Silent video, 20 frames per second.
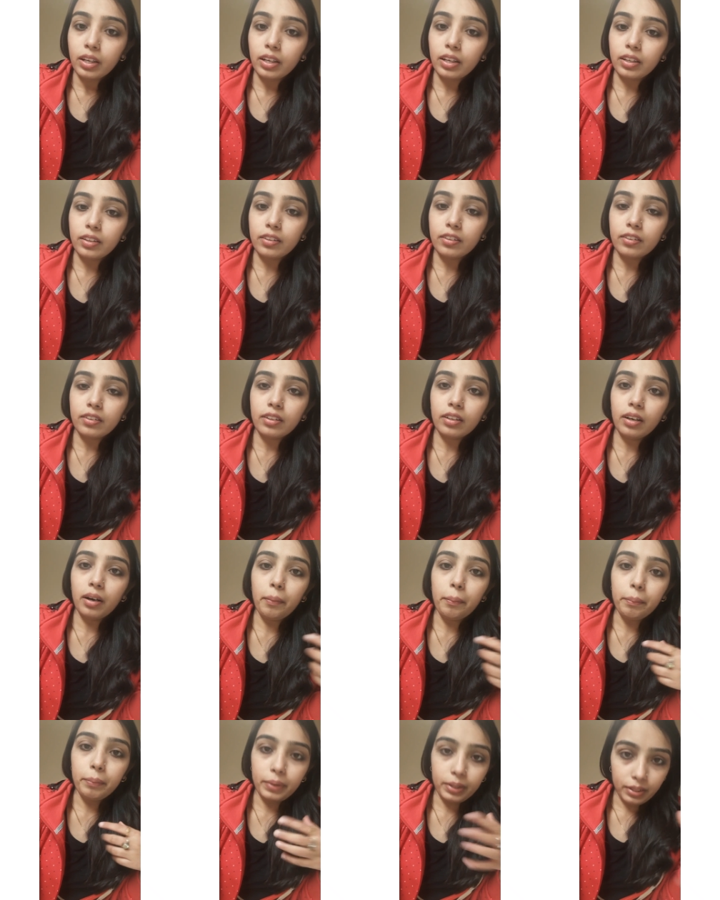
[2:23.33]
It's
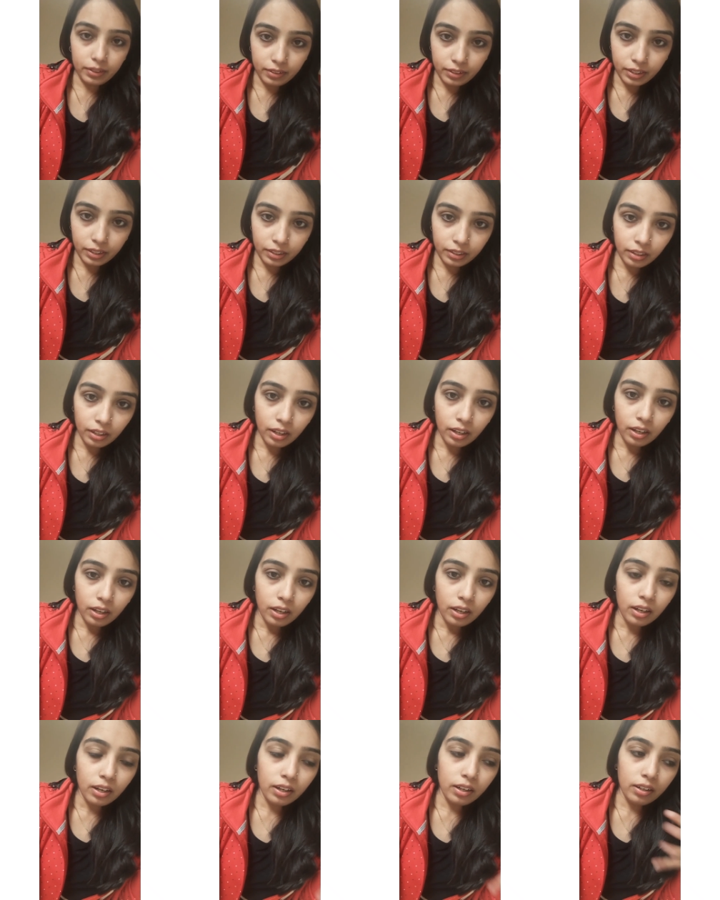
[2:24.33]
amazing.
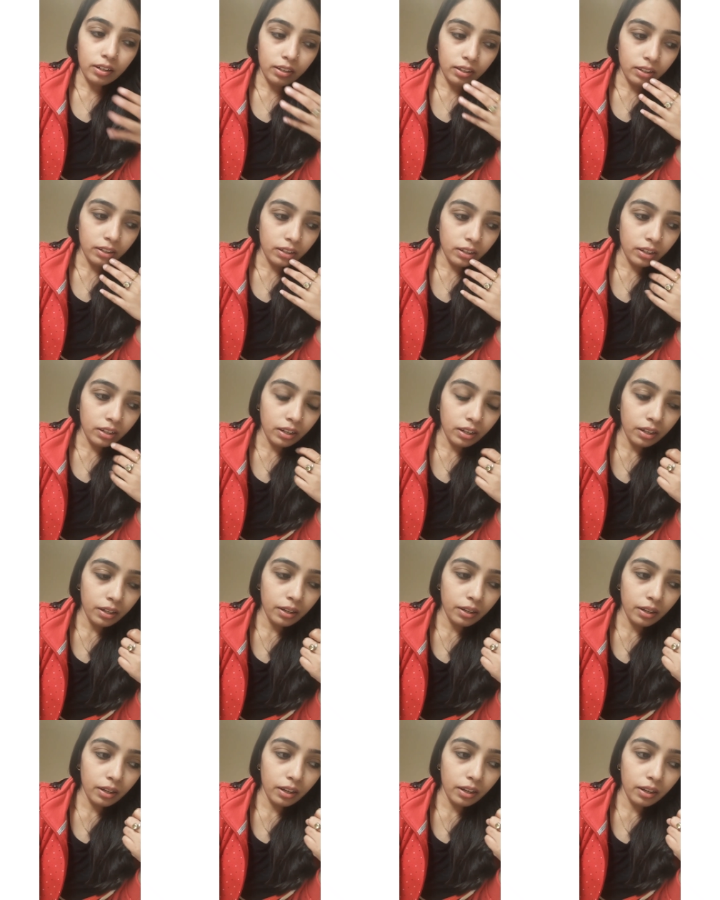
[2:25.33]

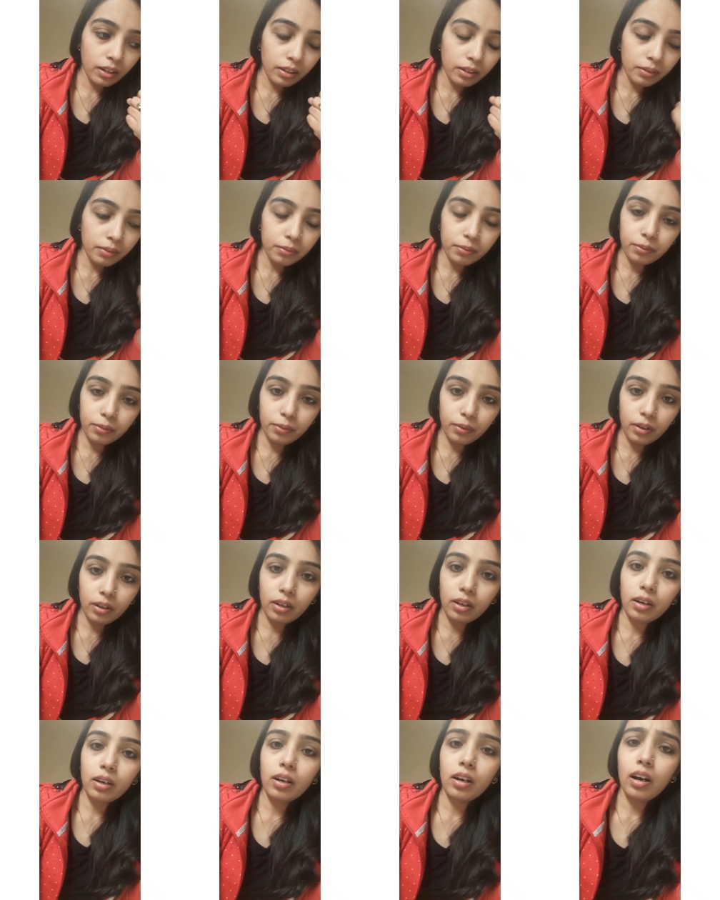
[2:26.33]

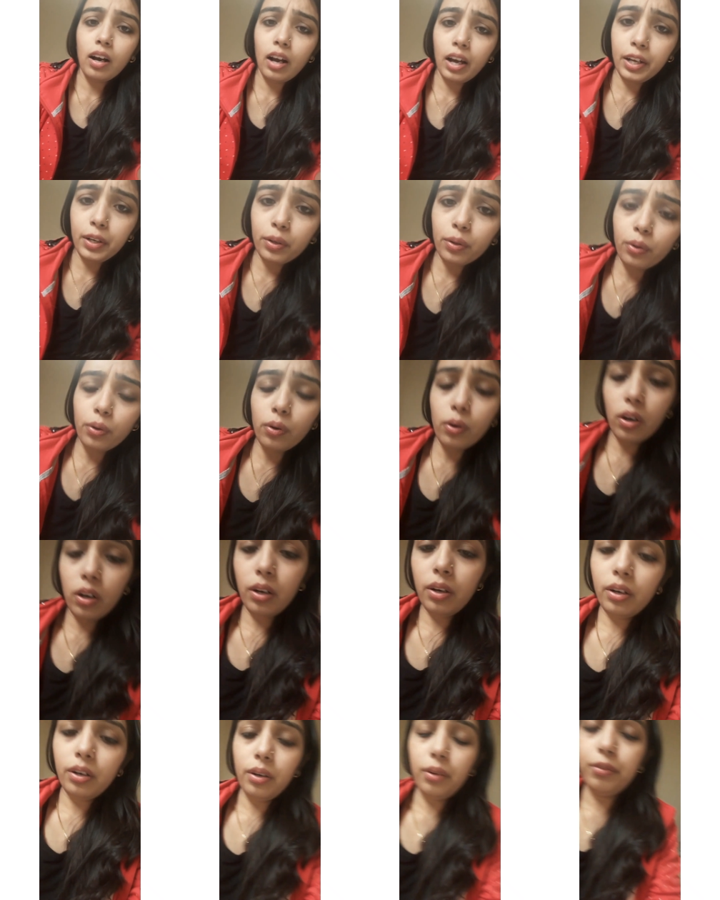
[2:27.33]
I know
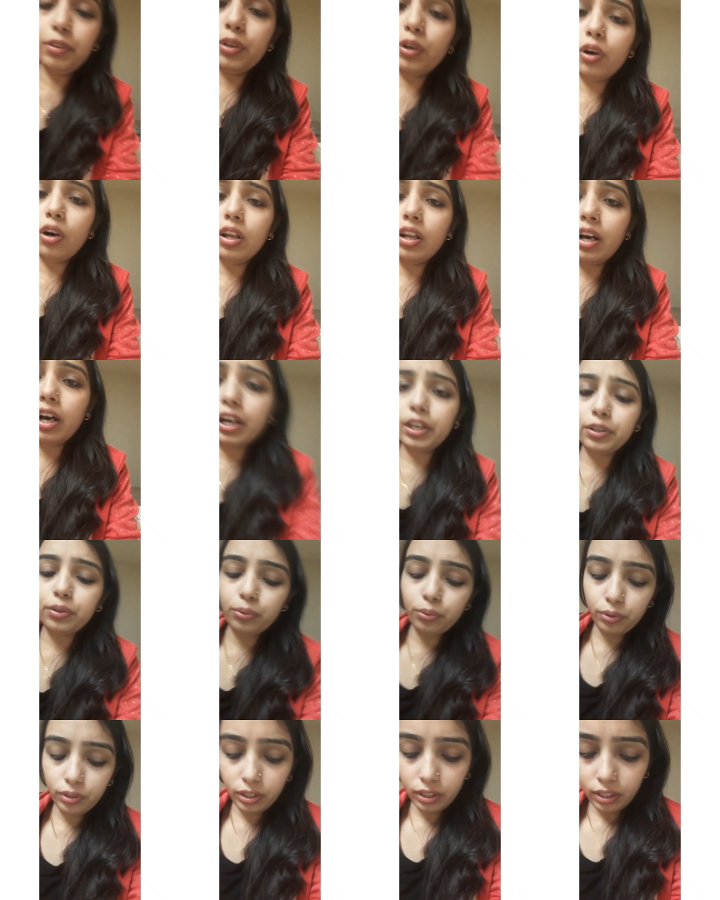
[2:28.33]
we all are
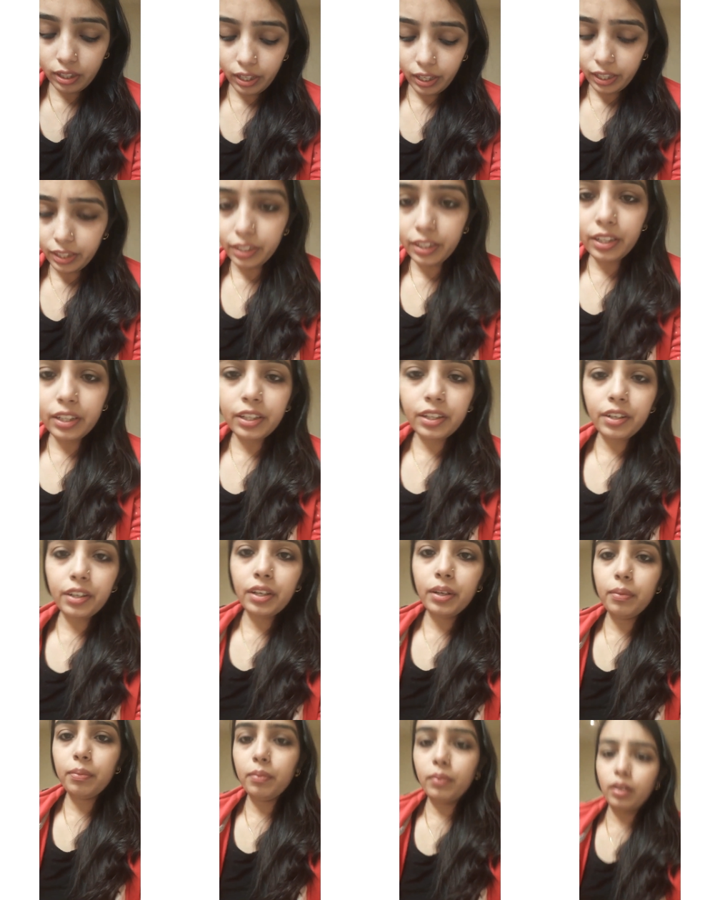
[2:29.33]
using any
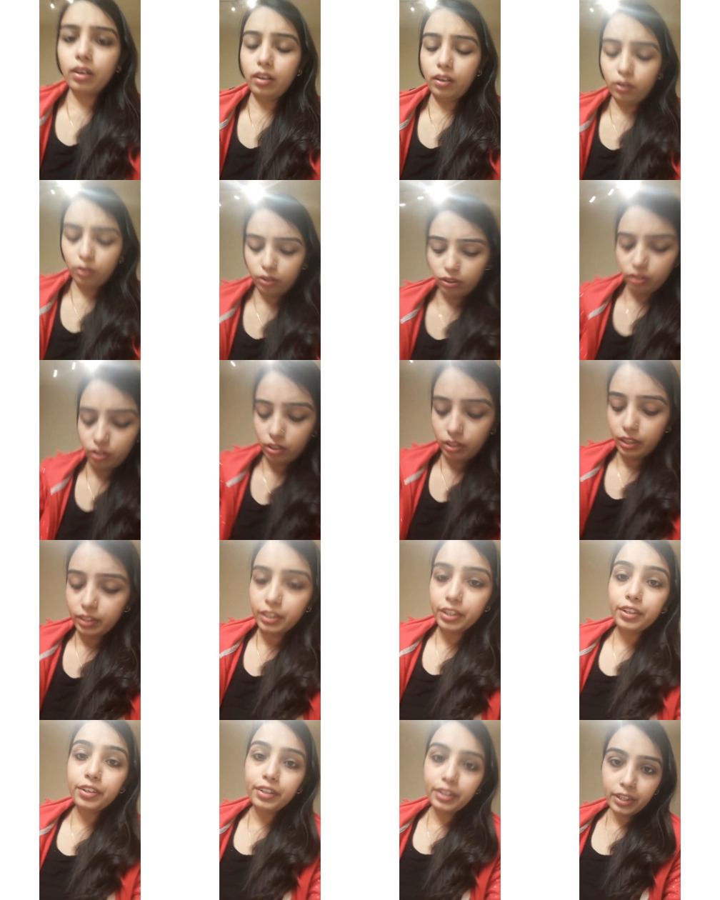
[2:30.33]
cream or
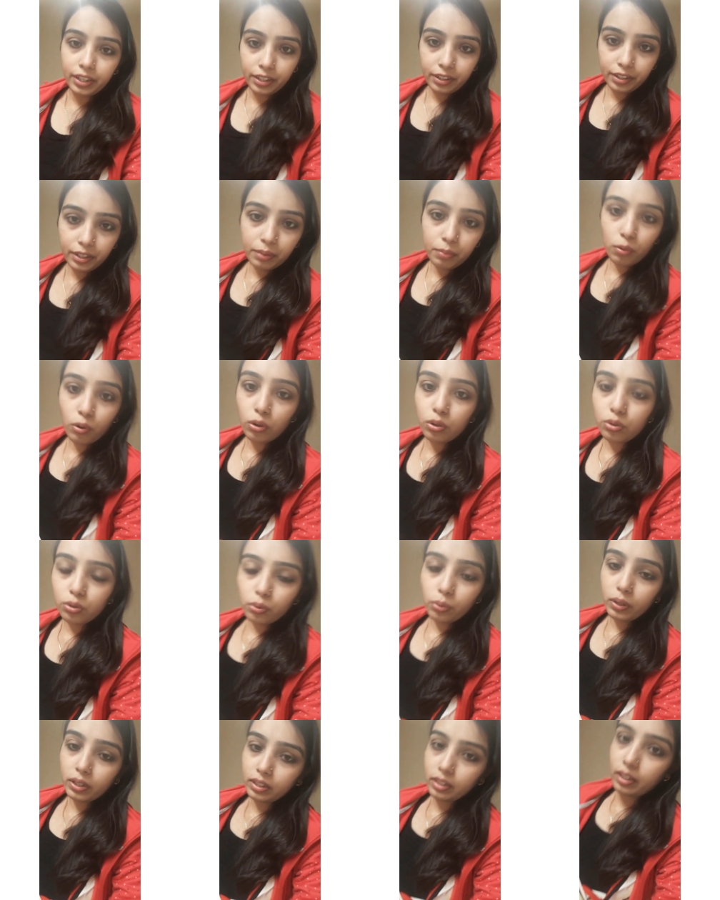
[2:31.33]
any day cream
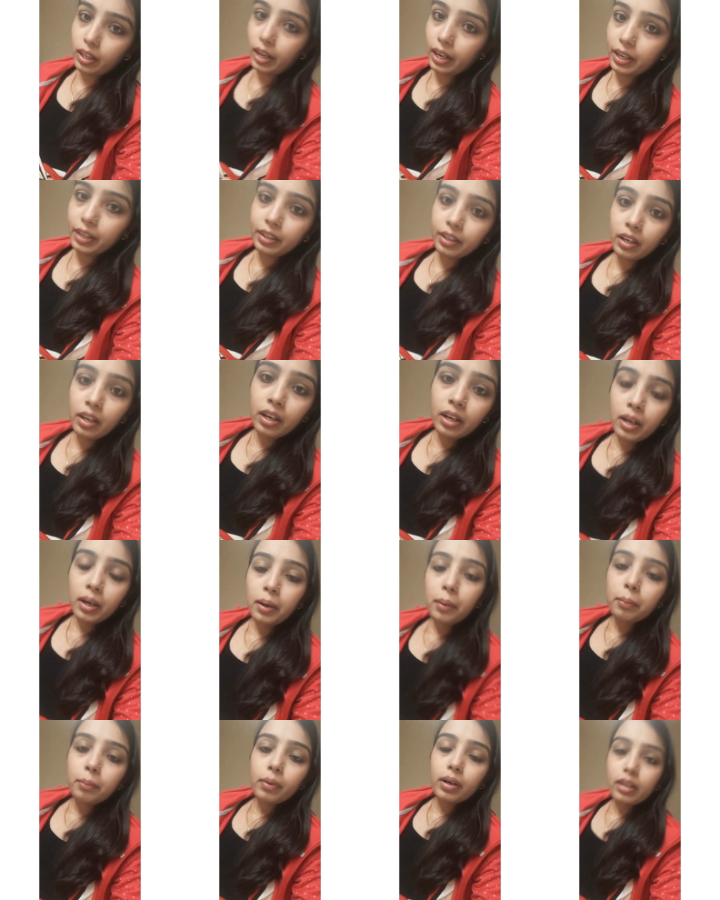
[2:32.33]
also in night,
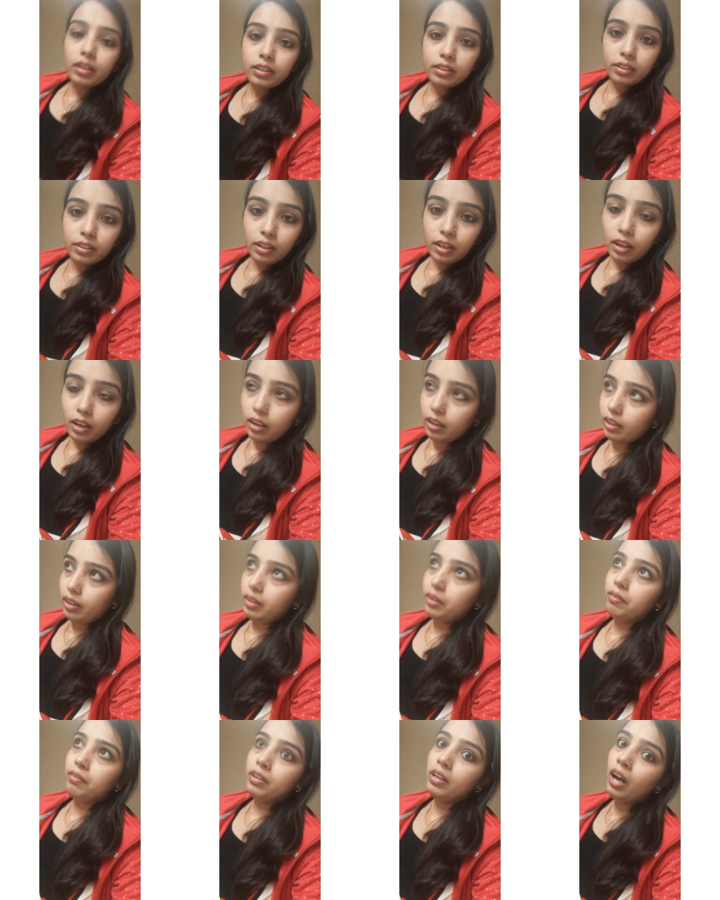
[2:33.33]
but
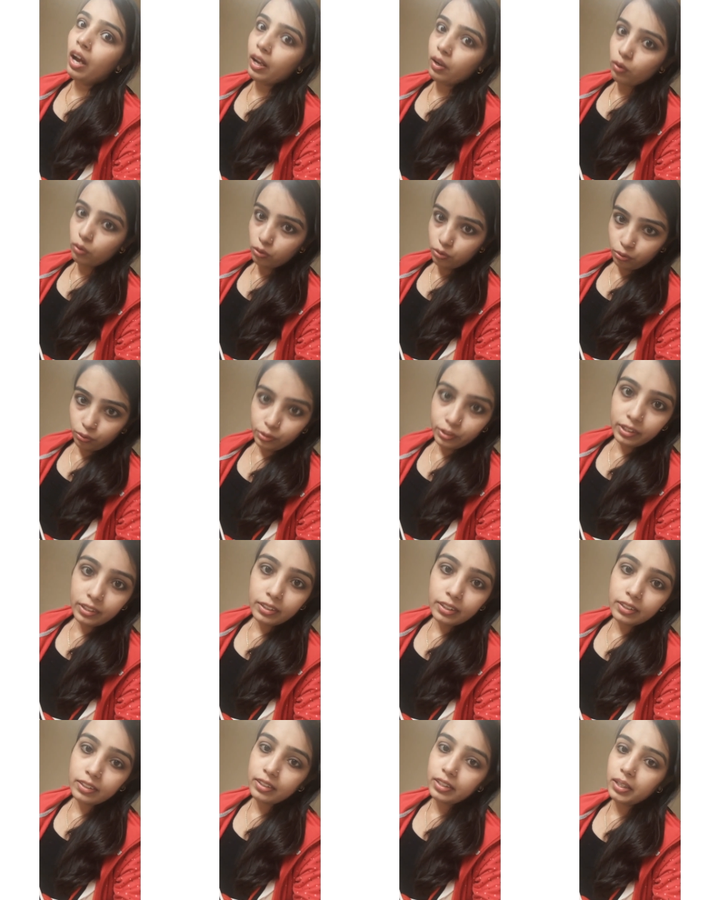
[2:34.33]
even I also
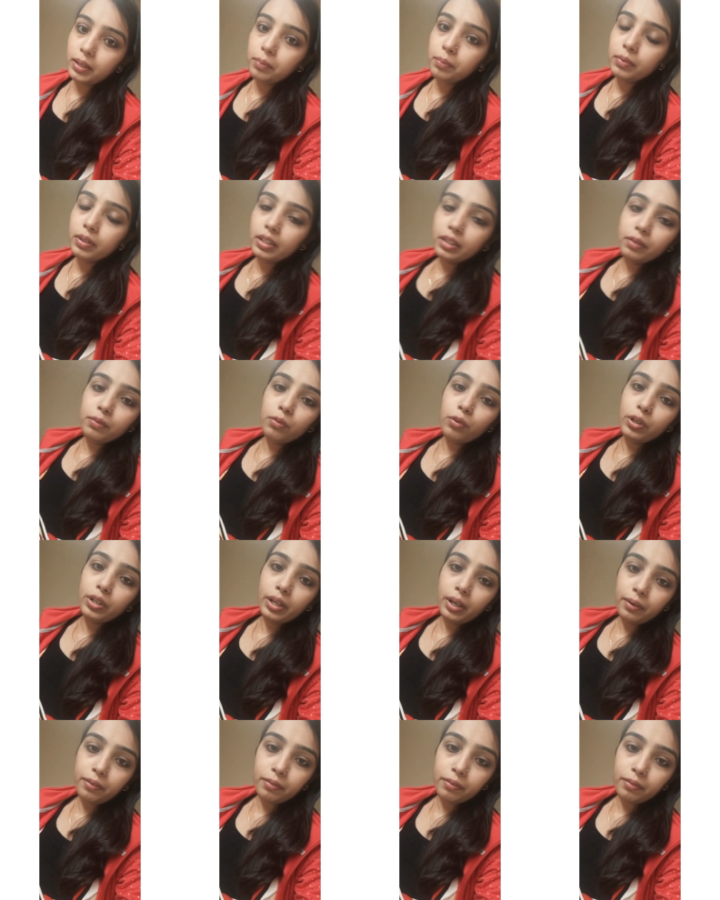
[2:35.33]
did the same thing. What